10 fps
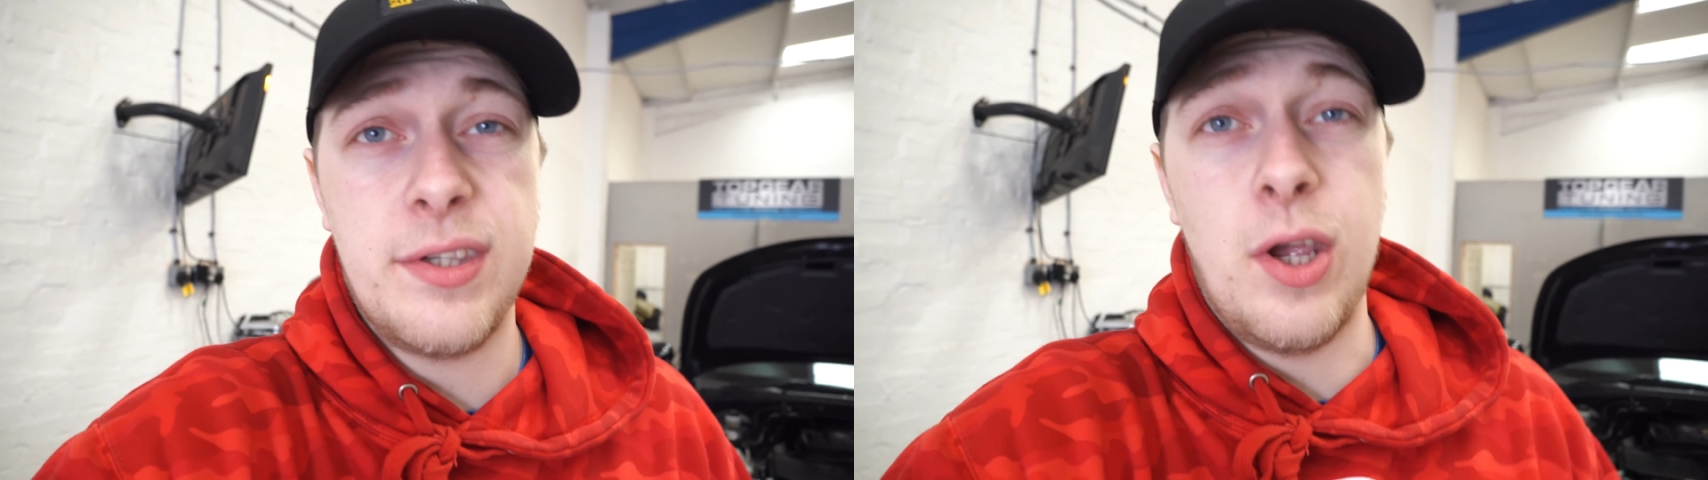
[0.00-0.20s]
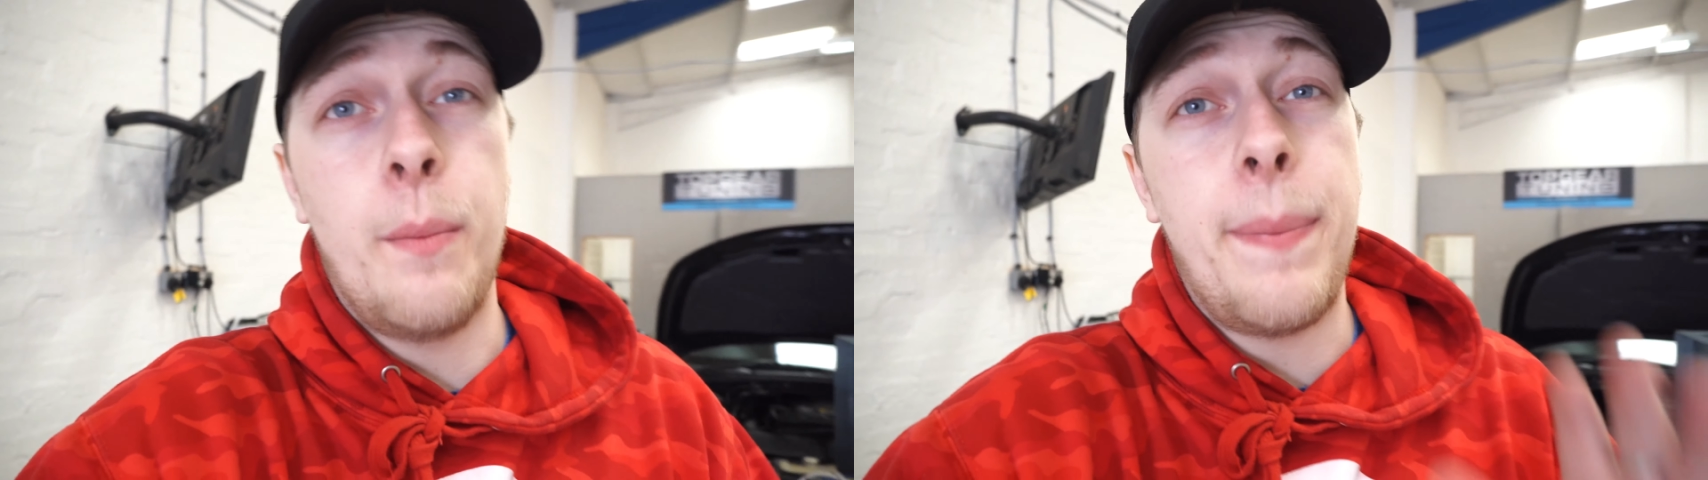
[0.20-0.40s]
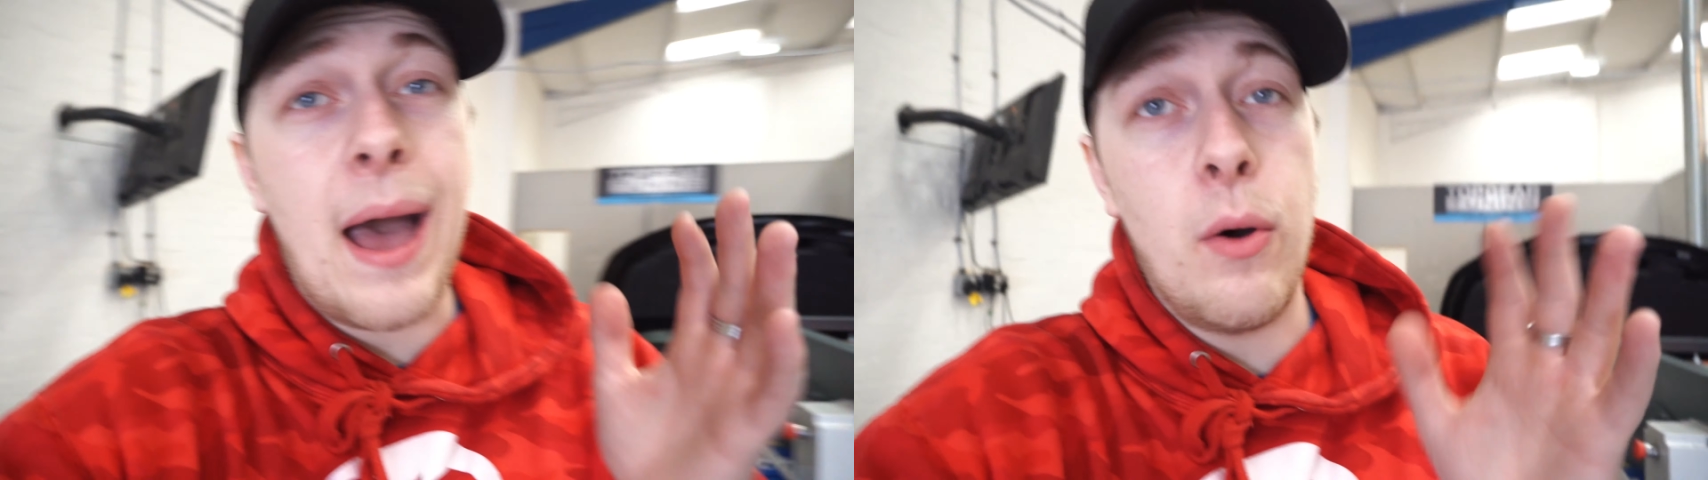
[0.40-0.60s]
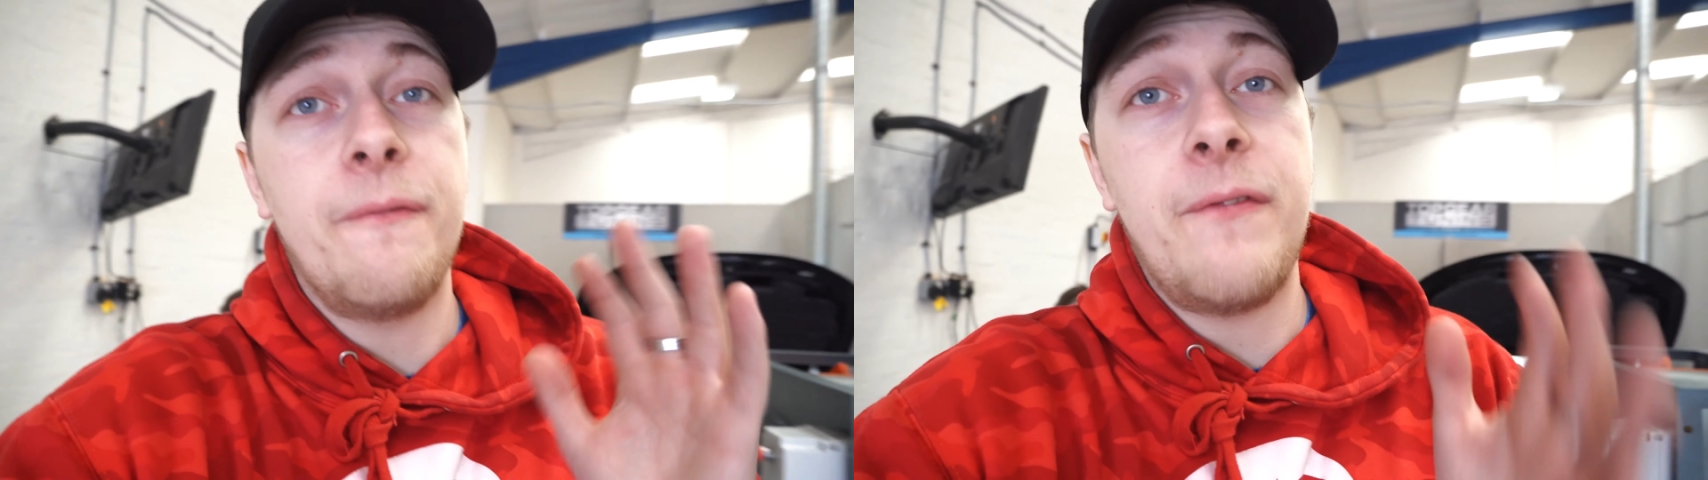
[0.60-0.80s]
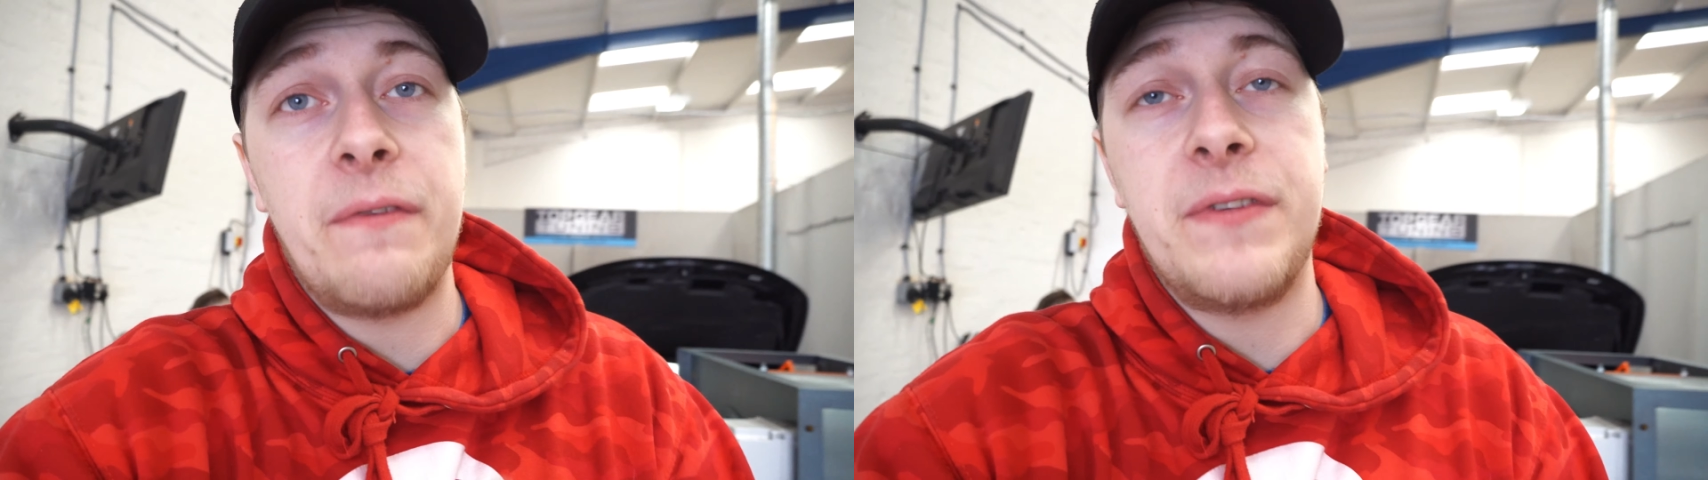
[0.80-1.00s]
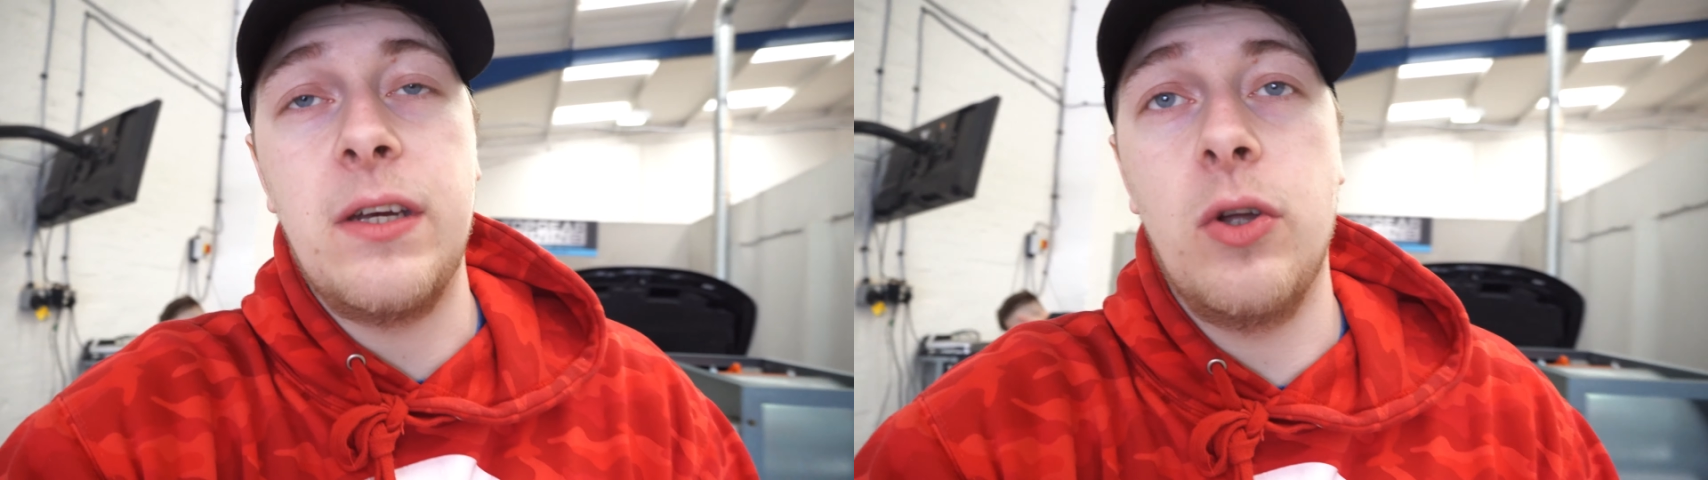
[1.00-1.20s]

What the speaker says: So about 50